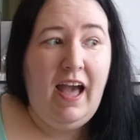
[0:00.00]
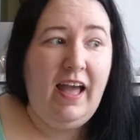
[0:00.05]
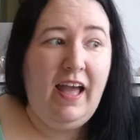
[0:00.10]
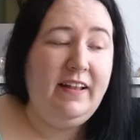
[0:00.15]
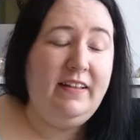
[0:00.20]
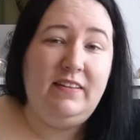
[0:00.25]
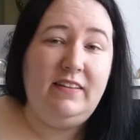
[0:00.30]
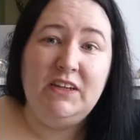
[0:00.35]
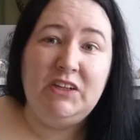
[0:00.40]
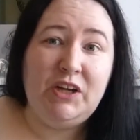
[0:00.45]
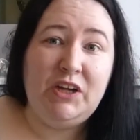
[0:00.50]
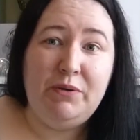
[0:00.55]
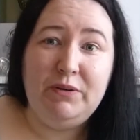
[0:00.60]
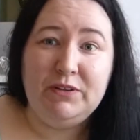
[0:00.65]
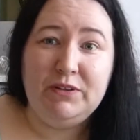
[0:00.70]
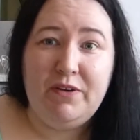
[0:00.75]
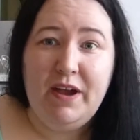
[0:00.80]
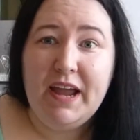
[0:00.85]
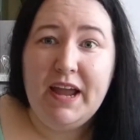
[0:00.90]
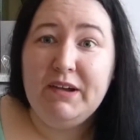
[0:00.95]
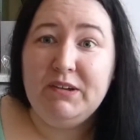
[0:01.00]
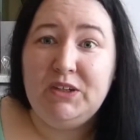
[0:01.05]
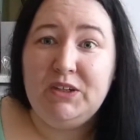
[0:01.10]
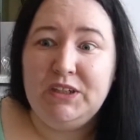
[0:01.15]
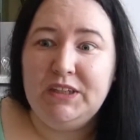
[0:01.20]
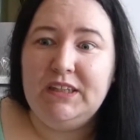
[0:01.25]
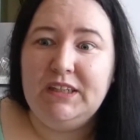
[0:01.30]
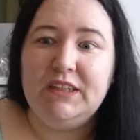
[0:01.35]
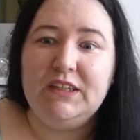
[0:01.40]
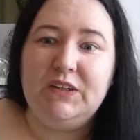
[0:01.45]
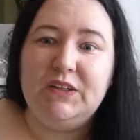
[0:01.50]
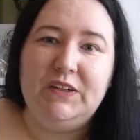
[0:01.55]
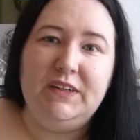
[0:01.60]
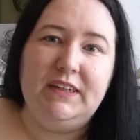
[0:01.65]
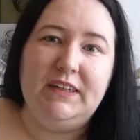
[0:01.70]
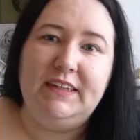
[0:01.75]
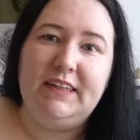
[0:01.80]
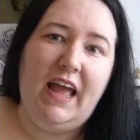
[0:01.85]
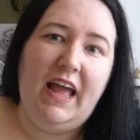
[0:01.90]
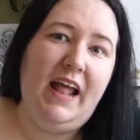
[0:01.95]
And the show was great. It was just as
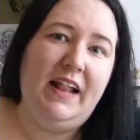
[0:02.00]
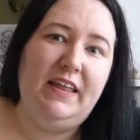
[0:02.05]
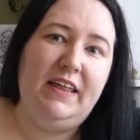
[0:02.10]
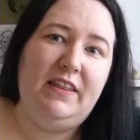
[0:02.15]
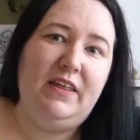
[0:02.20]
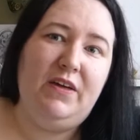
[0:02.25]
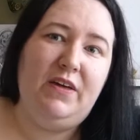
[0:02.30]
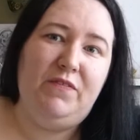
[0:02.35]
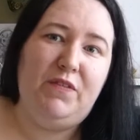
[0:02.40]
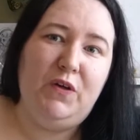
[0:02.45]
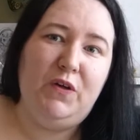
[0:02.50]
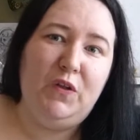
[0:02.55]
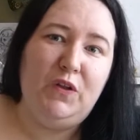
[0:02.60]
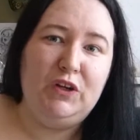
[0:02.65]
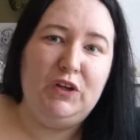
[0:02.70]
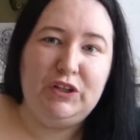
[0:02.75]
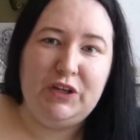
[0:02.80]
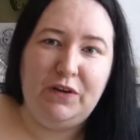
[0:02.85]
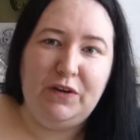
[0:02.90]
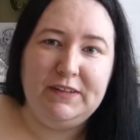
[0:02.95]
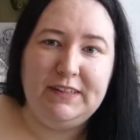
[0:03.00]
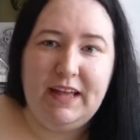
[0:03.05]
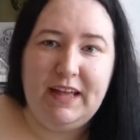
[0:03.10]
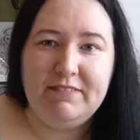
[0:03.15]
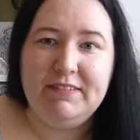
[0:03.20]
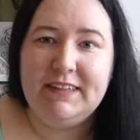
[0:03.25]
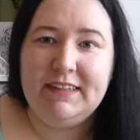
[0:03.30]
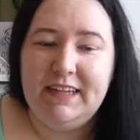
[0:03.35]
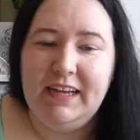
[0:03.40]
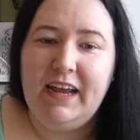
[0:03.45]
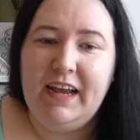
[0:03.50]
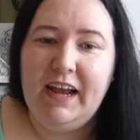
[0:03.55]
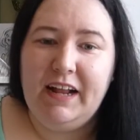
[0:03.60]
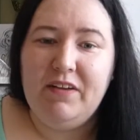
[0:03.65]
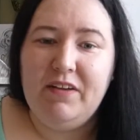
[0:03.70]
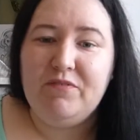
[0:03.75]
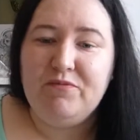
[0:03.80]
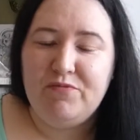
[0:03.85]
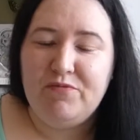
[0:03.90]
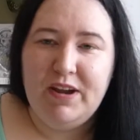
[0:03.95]
good as any of the other shows that I've
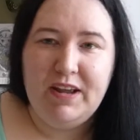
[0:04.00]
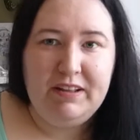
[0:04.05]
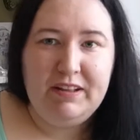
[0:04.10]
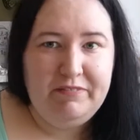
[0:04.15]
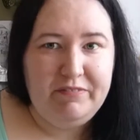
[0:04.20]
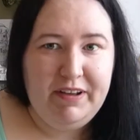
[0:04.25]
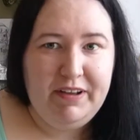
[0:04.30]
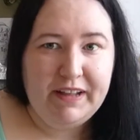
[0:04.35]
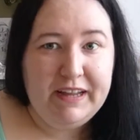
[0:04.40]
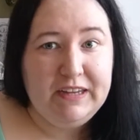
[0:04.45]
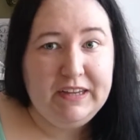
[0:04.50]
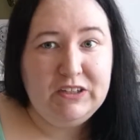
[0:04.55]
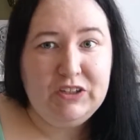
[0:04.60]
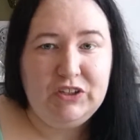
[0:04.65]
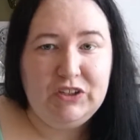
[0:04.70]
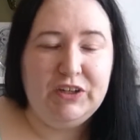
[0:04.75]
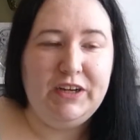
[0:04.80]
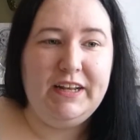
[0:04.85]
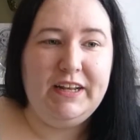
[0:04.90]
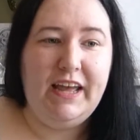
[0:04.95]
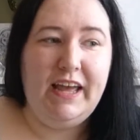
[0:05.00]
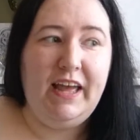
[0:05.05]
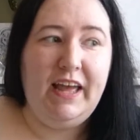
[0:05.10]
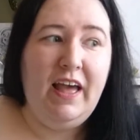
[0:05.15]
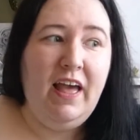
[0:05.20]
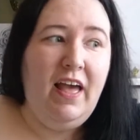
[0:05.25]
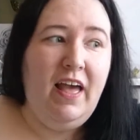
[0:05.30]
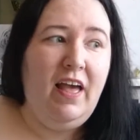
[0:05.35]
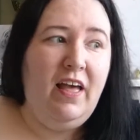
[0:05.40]
seen. Really, really enjoyed it.